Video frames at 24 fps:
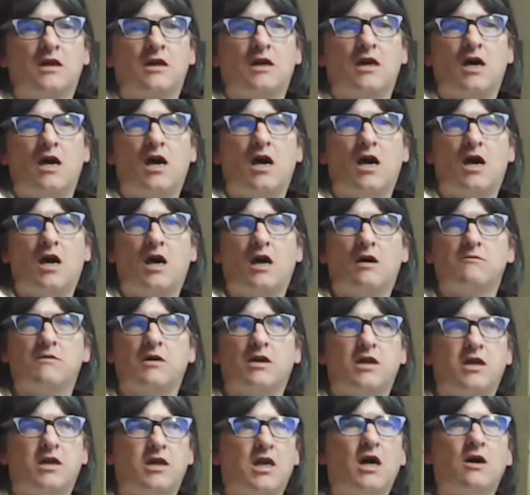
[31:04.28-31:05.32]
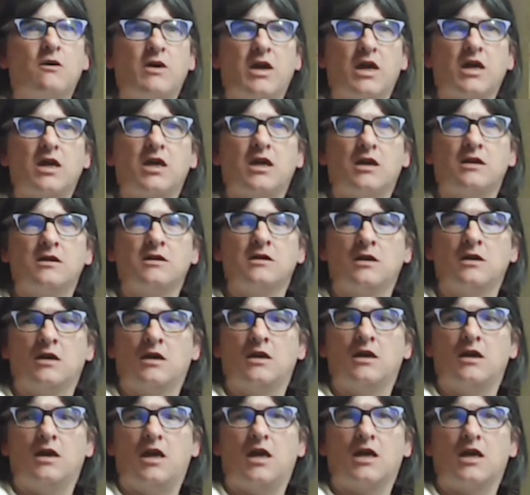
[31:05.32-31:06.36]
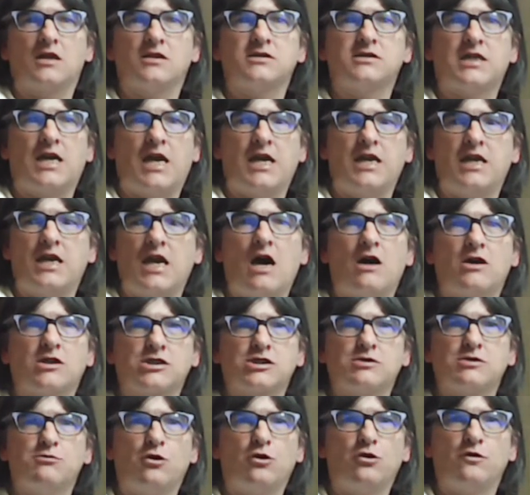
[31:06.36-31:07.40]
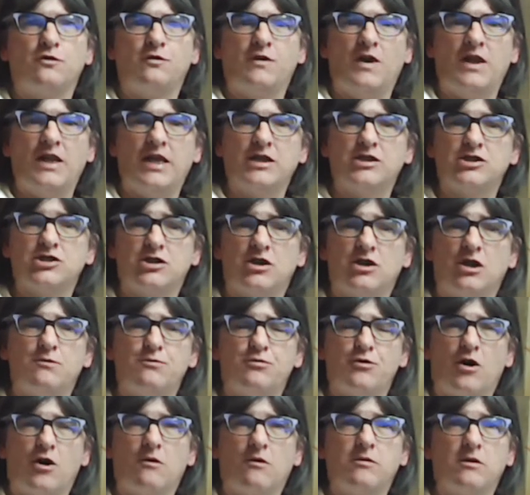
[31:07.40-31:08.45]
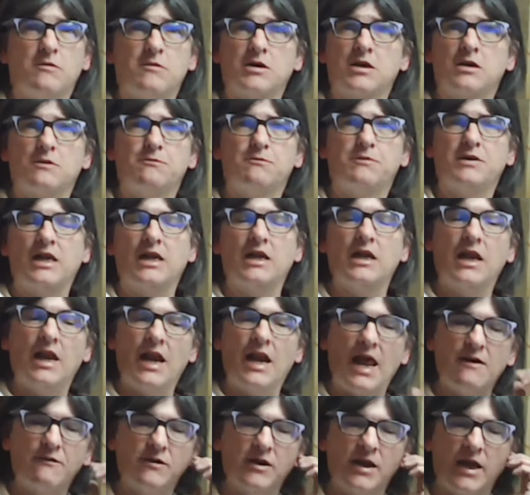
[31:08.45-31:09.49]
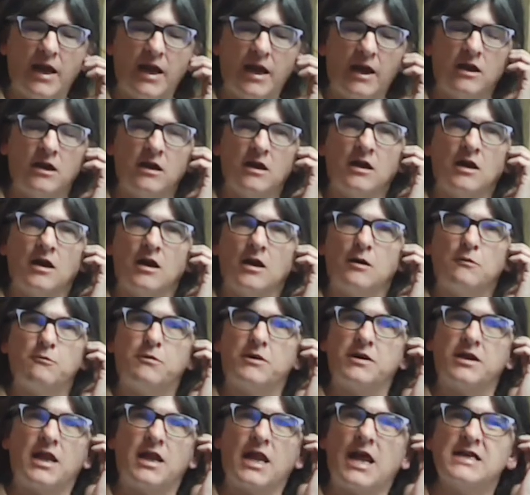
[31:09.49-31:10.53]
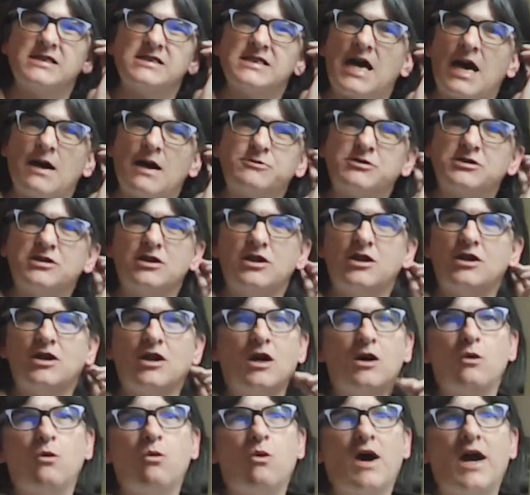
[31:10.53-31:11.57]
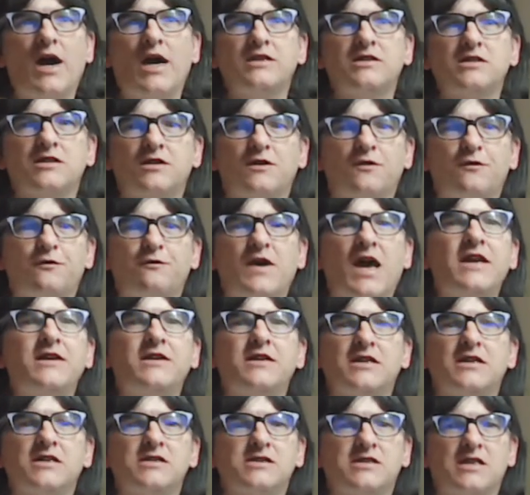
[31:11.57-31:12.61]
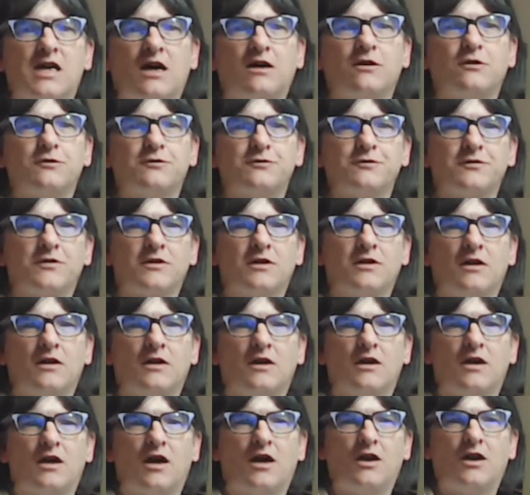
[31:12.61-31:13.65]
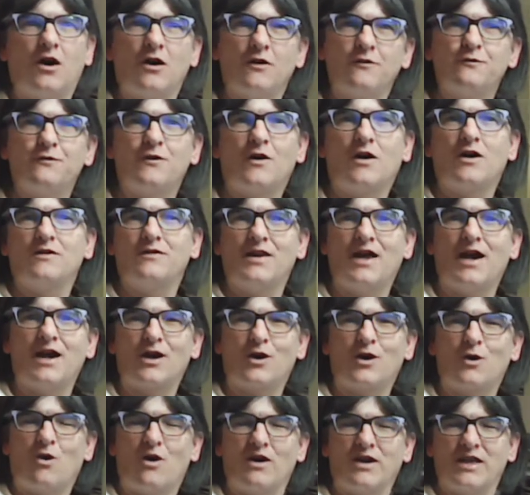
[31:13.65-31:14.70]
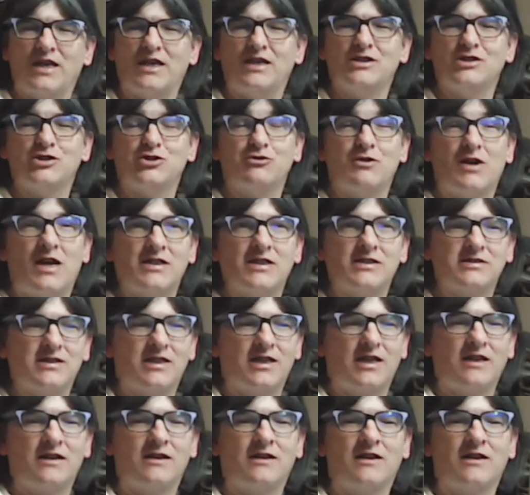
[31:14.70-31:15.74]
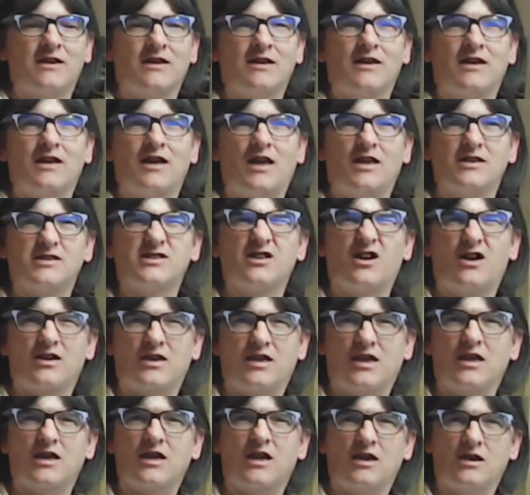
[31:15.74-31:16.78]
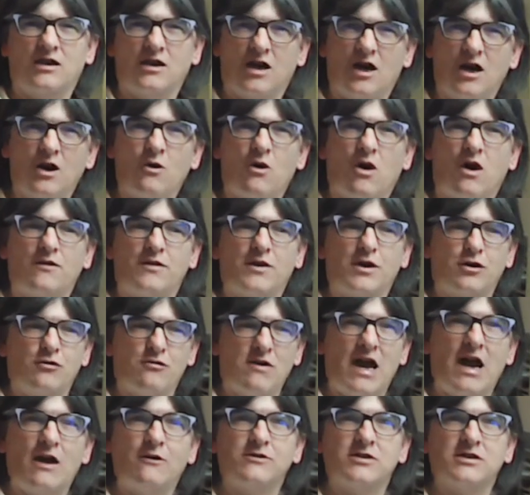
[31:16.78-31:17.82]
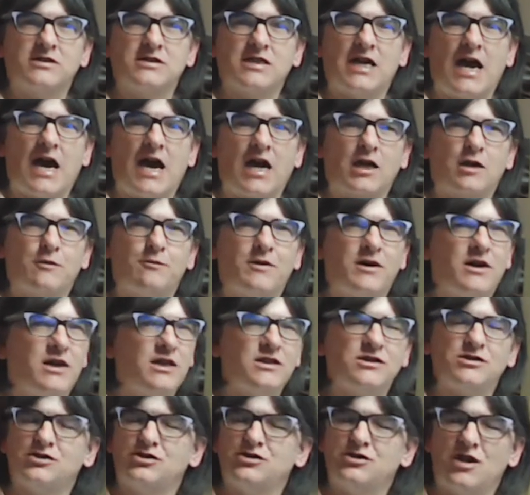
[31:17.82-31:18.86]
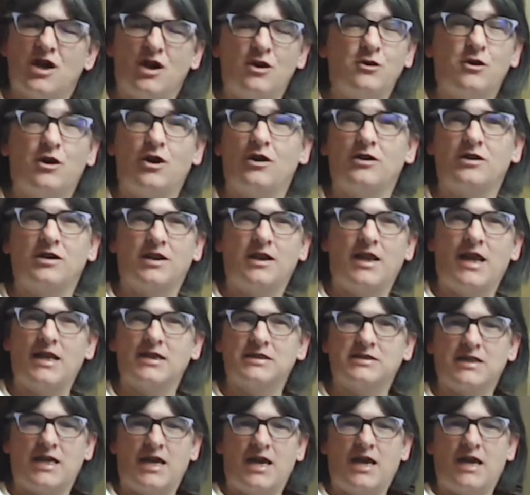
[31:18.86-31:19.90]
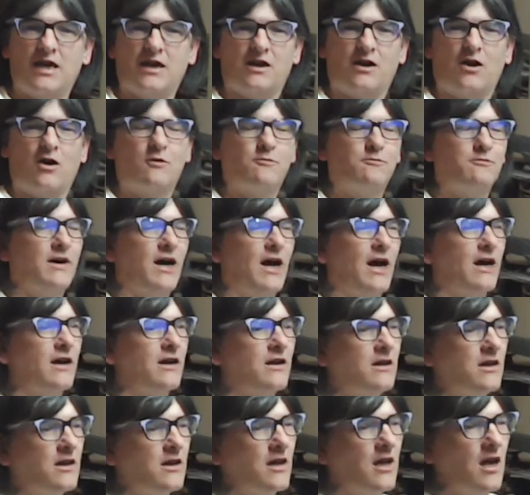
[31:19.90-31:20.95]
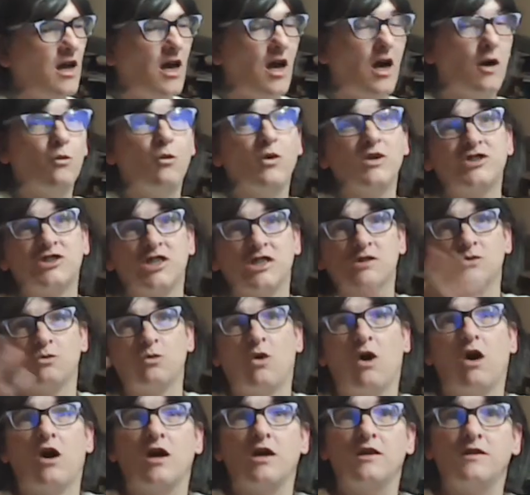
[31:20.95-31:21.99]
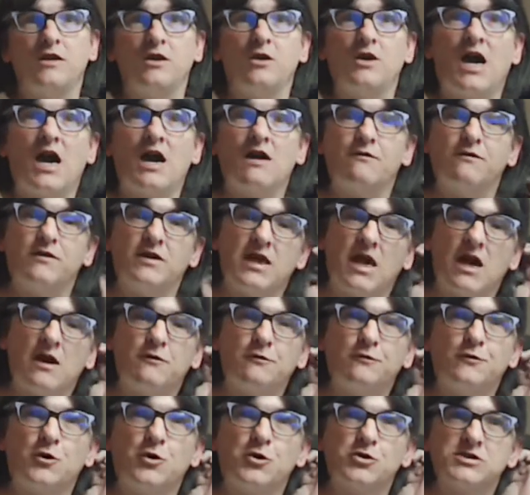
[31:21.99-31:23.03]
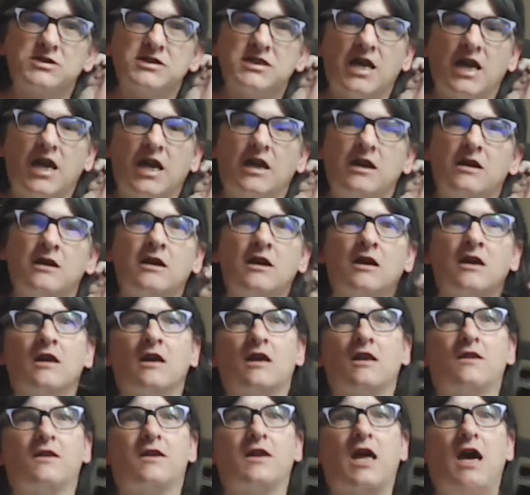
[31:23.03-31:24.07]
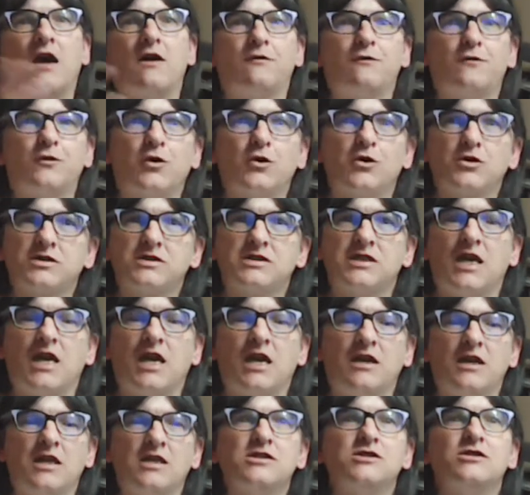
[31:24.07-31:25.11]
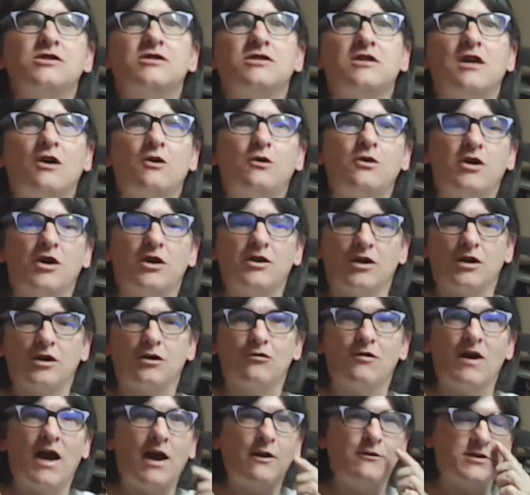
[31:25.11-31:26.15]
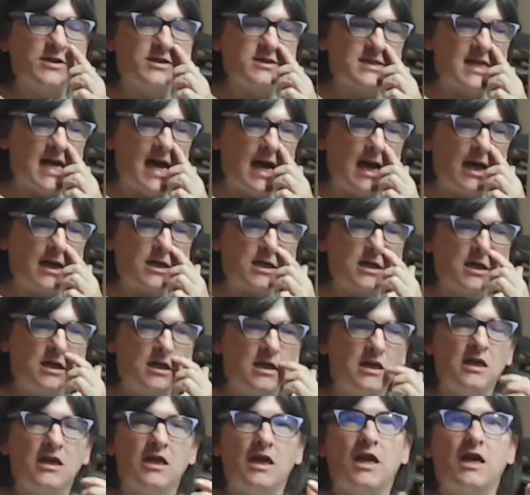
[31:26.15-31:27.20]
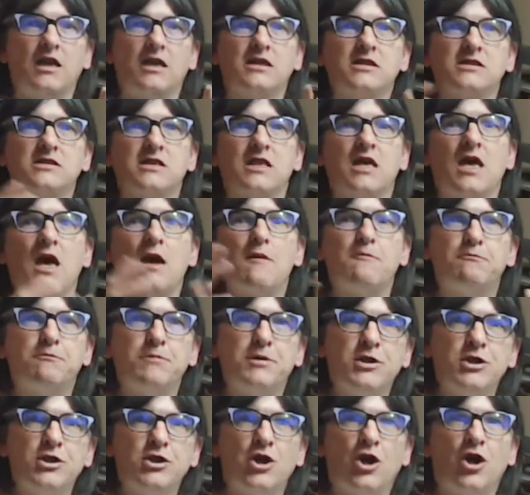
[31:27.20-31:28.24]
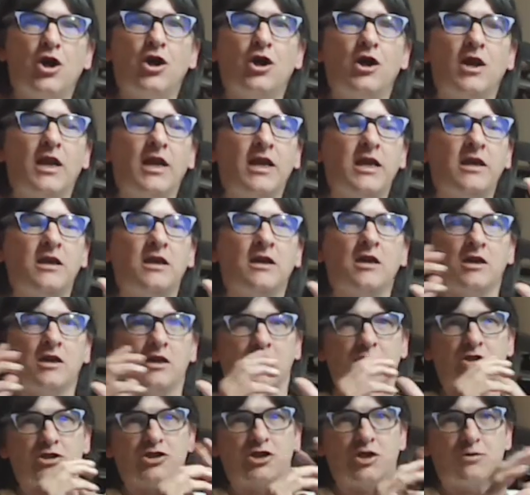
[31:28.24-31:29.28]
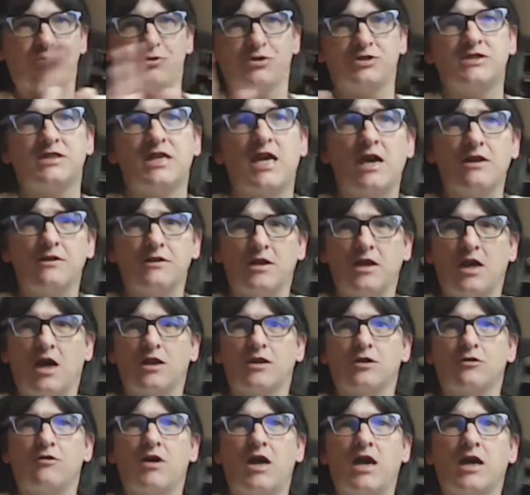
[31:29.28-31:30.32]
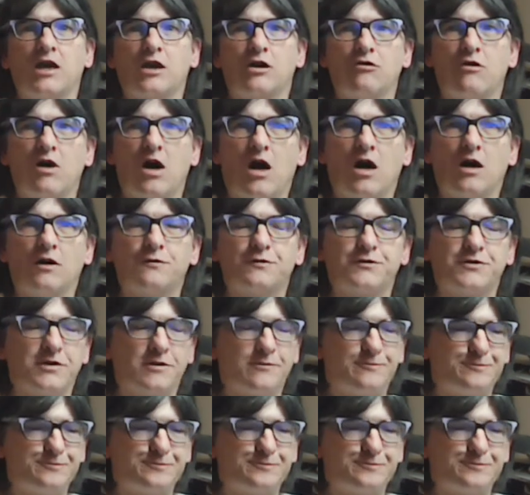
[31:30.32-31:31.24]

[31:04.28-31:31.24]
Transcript: You know, it can take out a small village no problem and completely level it, but it has absolutely no way to defend itself, and I find that quite interesting. It's like it can go on the ground attack, but it's no good in air-to-air combat, which is why you have the F-14. The F-14 is no good at ground attack. It is there purely to protect the other aircraft.